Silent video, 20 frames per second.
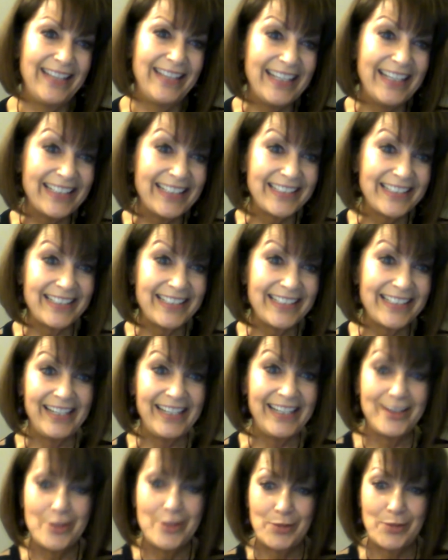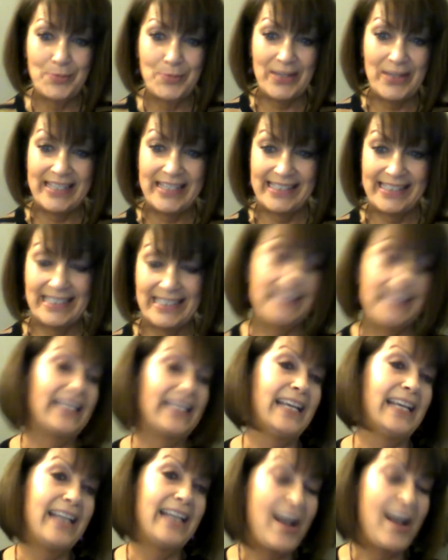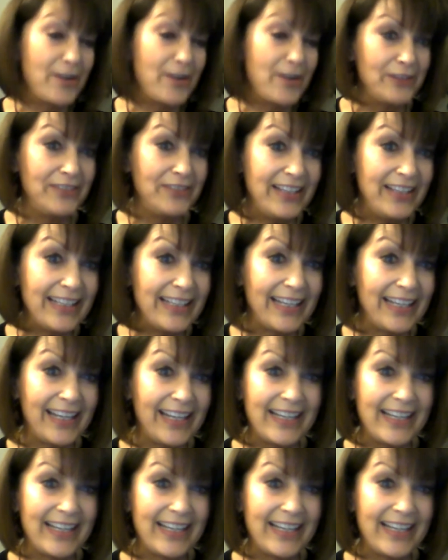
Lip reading: into eating Juice Plus and said, how are you feeling?